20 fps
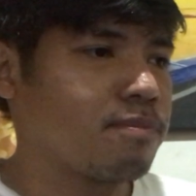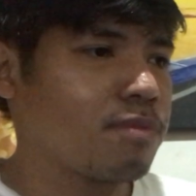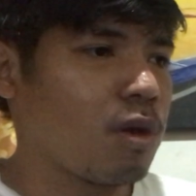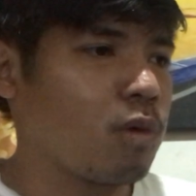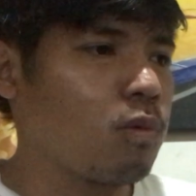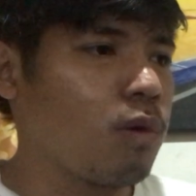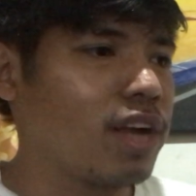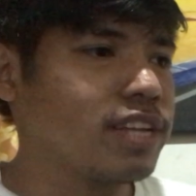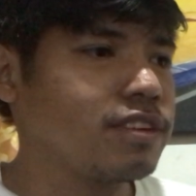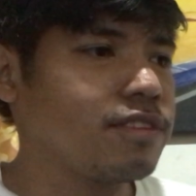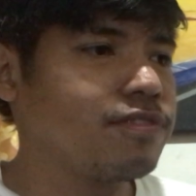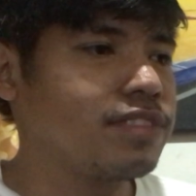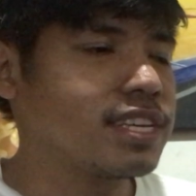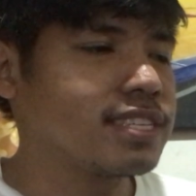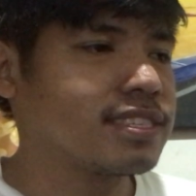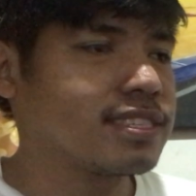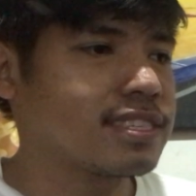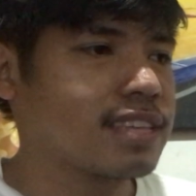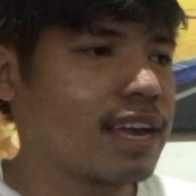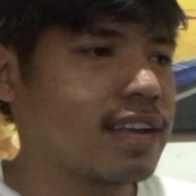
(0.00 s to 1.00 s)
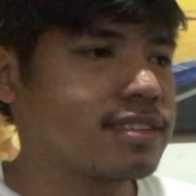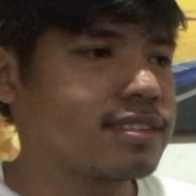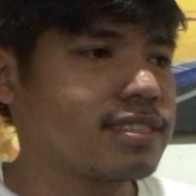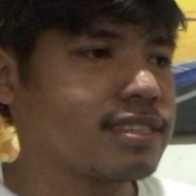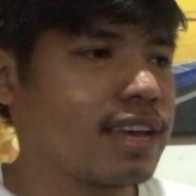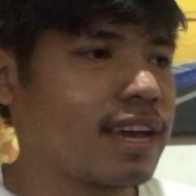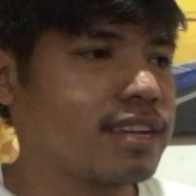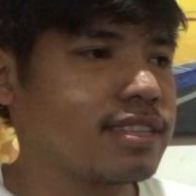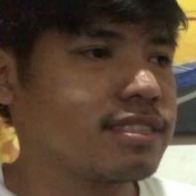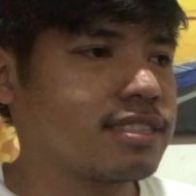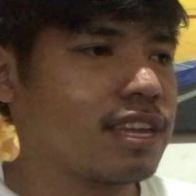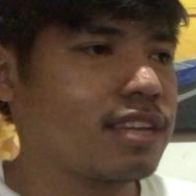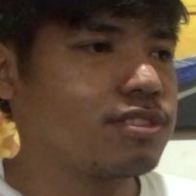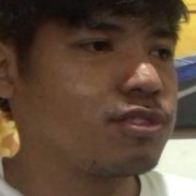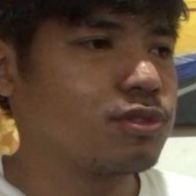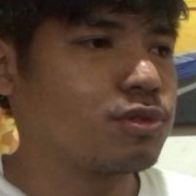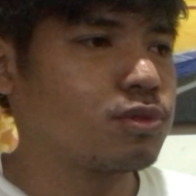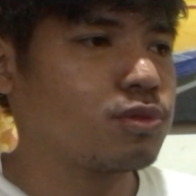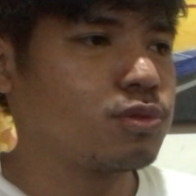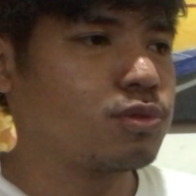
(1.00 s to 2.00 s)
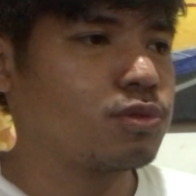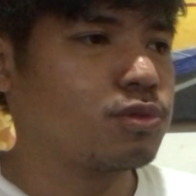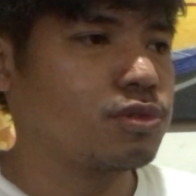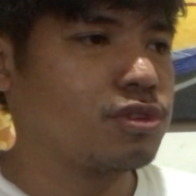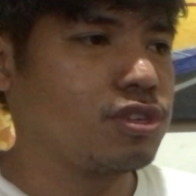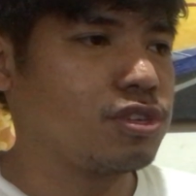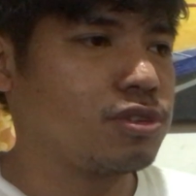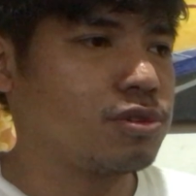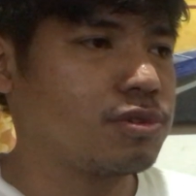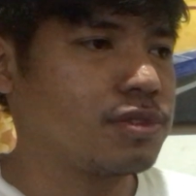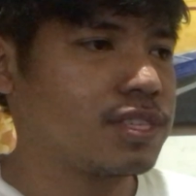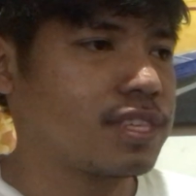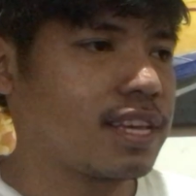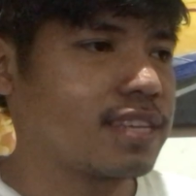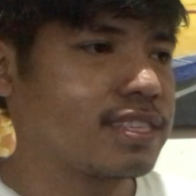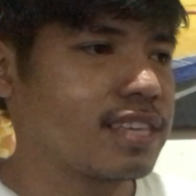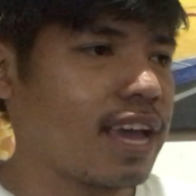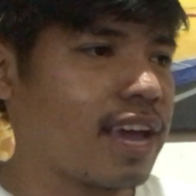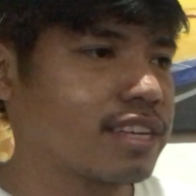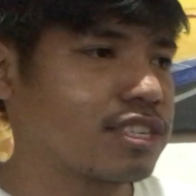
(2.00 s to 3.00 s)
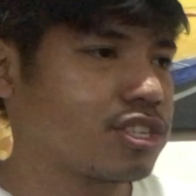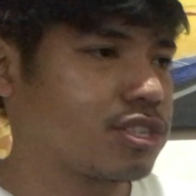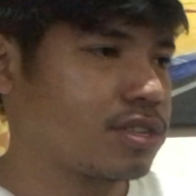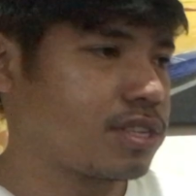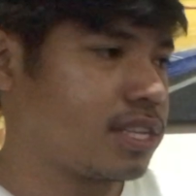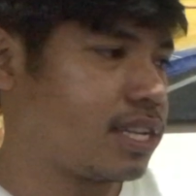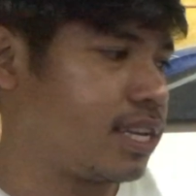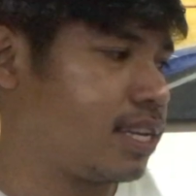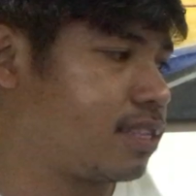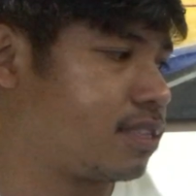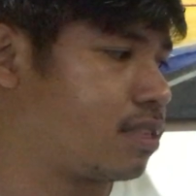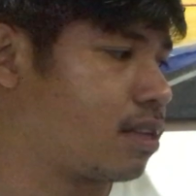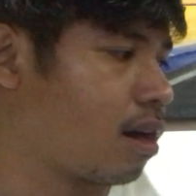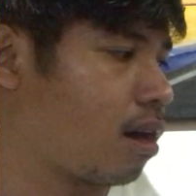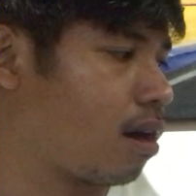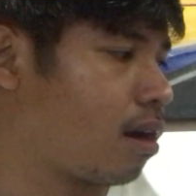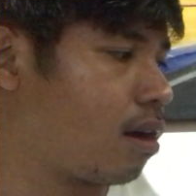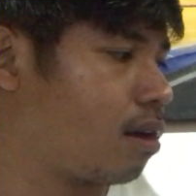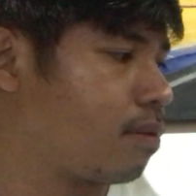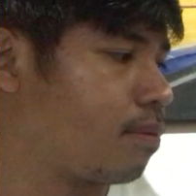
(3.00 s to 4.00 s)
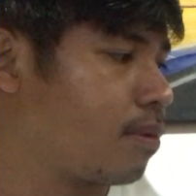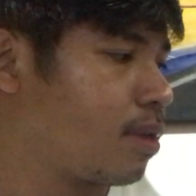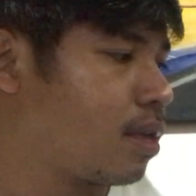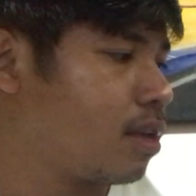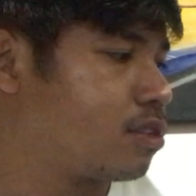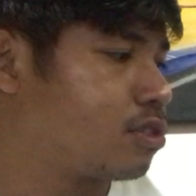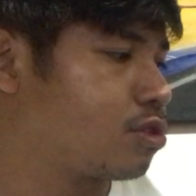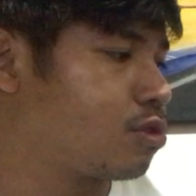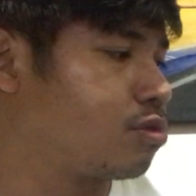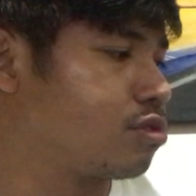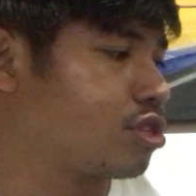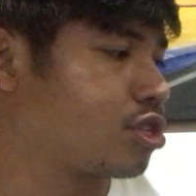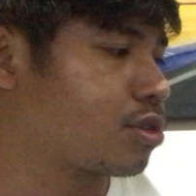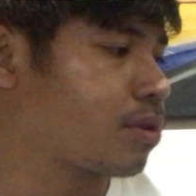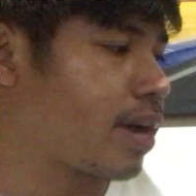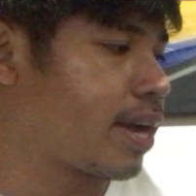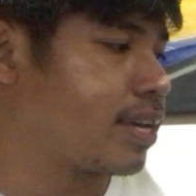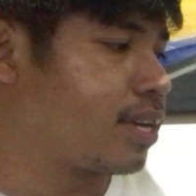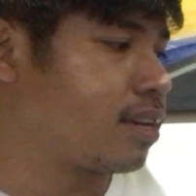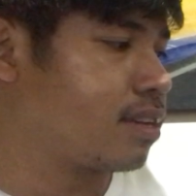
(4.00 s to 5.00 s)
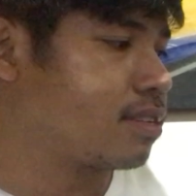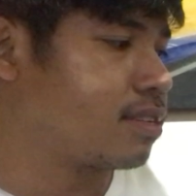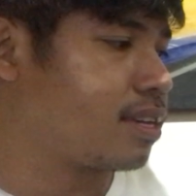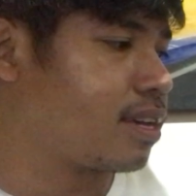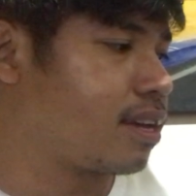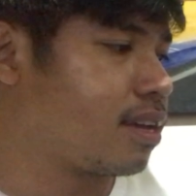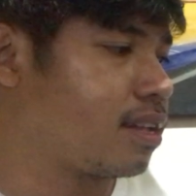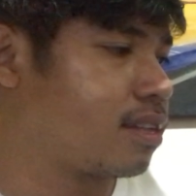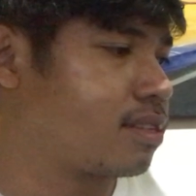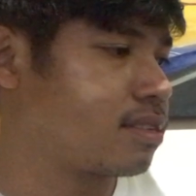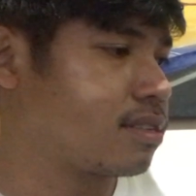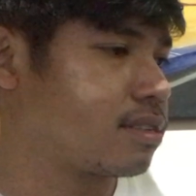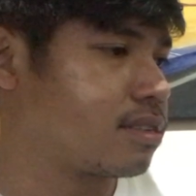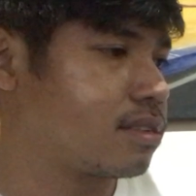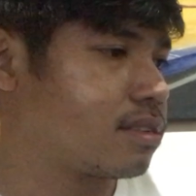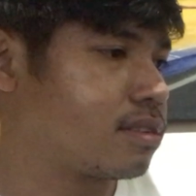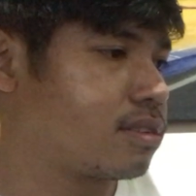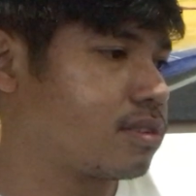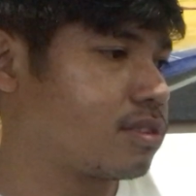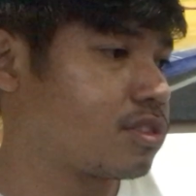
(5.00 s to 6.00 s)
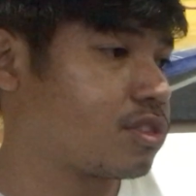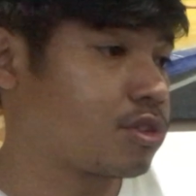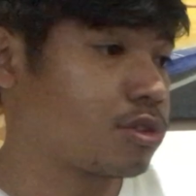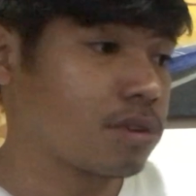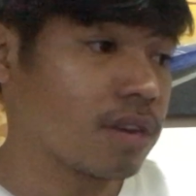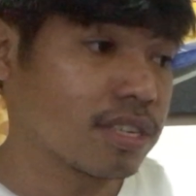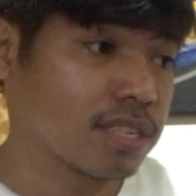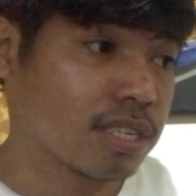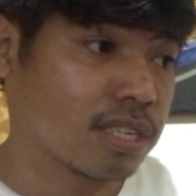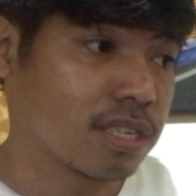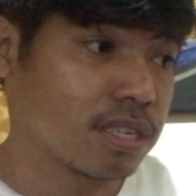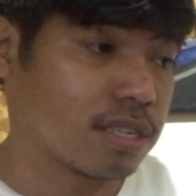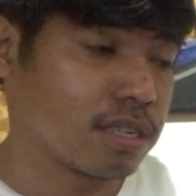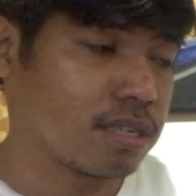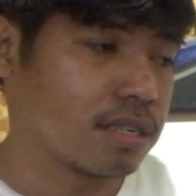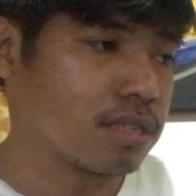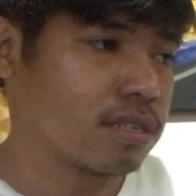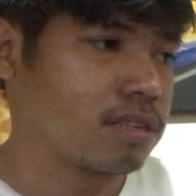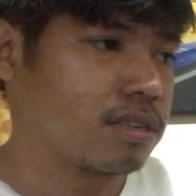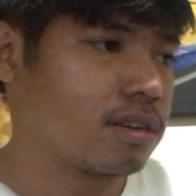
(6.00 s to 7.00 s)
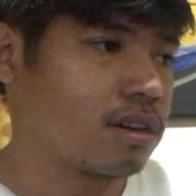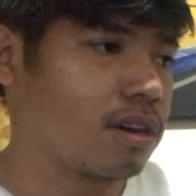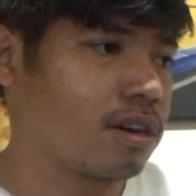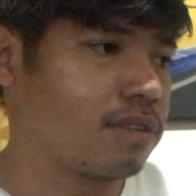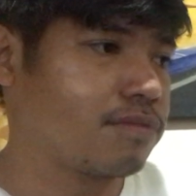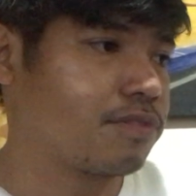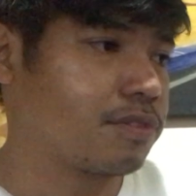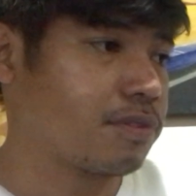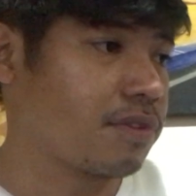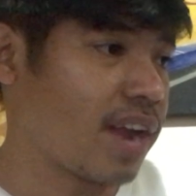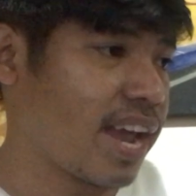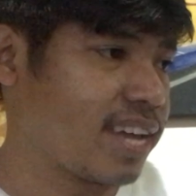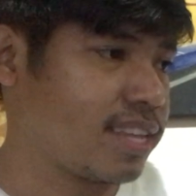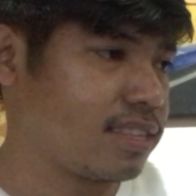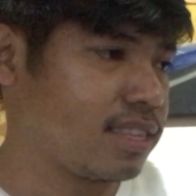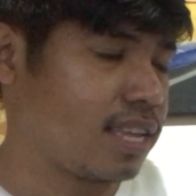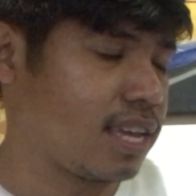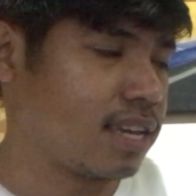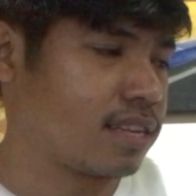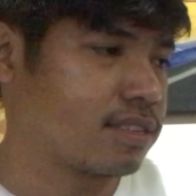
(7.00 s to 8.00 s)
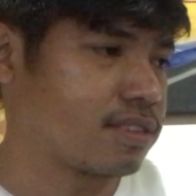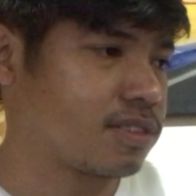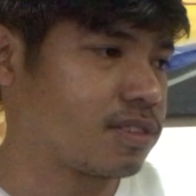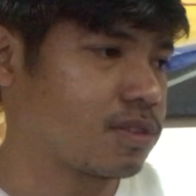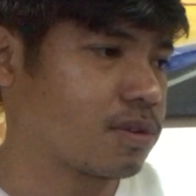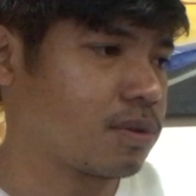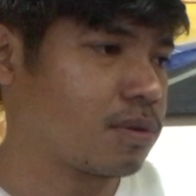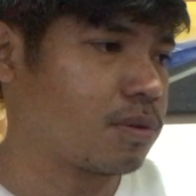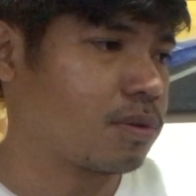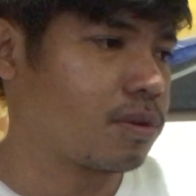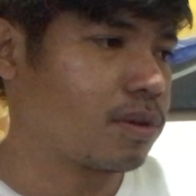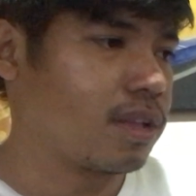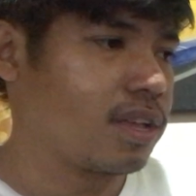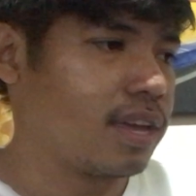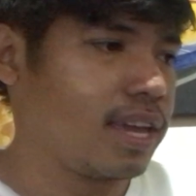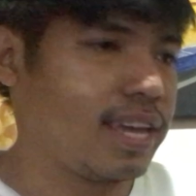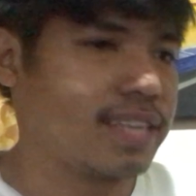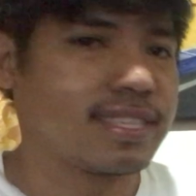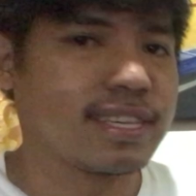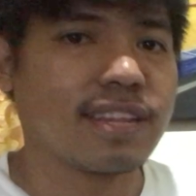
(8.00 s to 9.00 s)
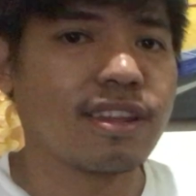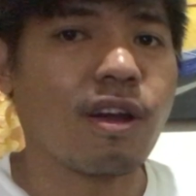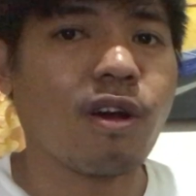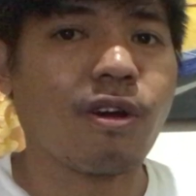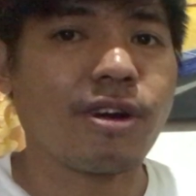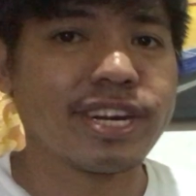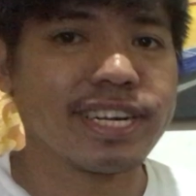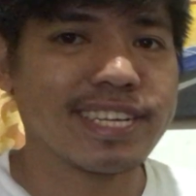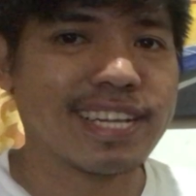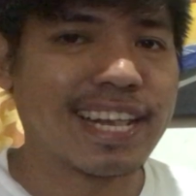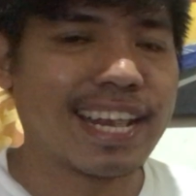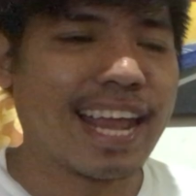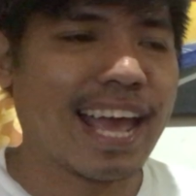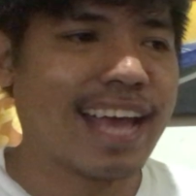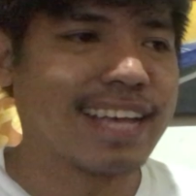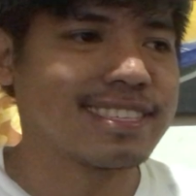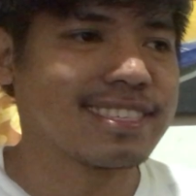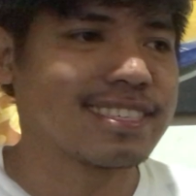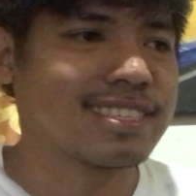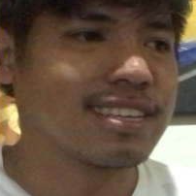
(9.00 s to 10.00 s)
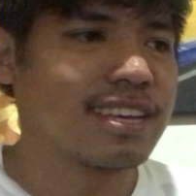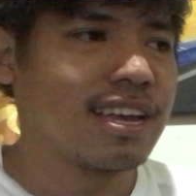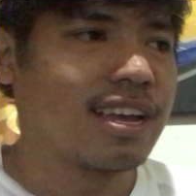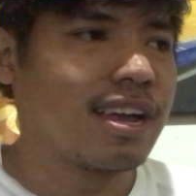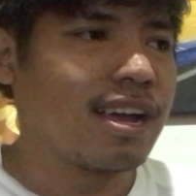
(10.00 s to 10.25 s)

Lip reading: one of the styles I tend to use is actually the two triangle structure of writing. So it's an hourglass.